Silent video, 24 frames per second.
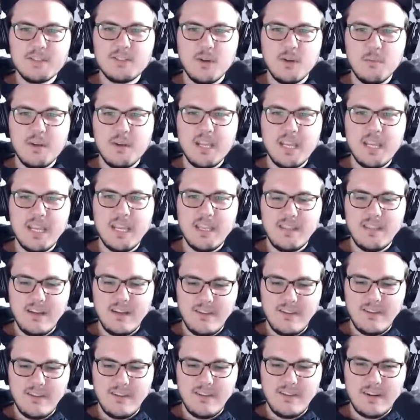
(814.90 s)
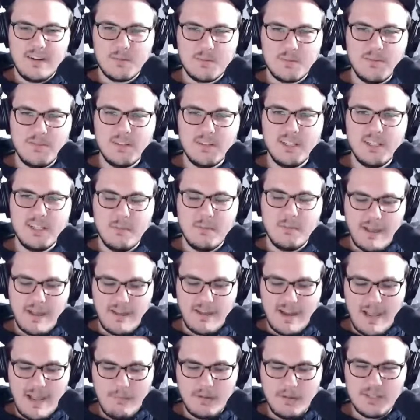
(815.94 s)
there's so many in there that are specifically
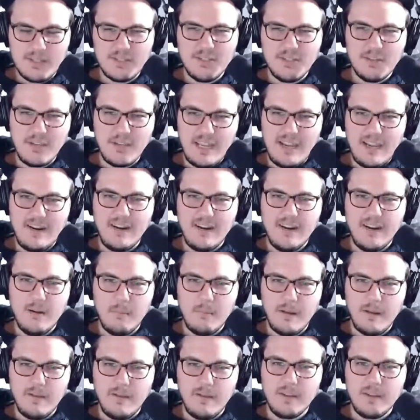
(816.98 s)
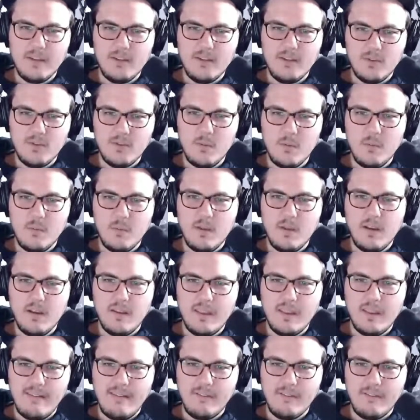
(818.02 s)
about how much do you care about the
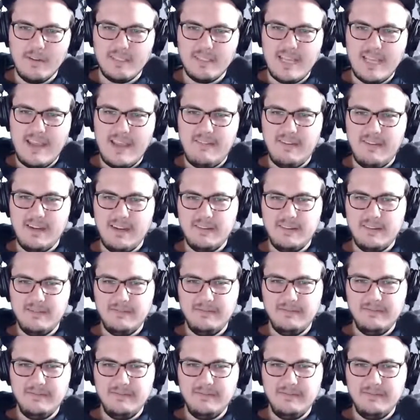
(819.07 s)
enjoyment that everyone's having.